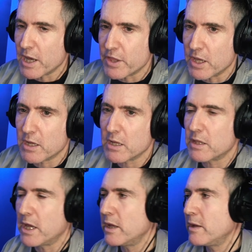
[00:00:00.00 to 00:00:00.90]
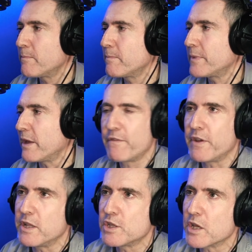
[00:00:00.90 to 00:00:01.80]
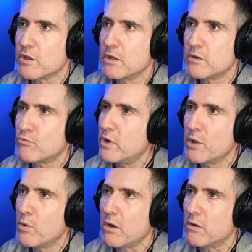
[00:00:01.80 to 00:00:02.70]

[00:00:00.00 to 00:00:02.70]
I think, they feed each other really well.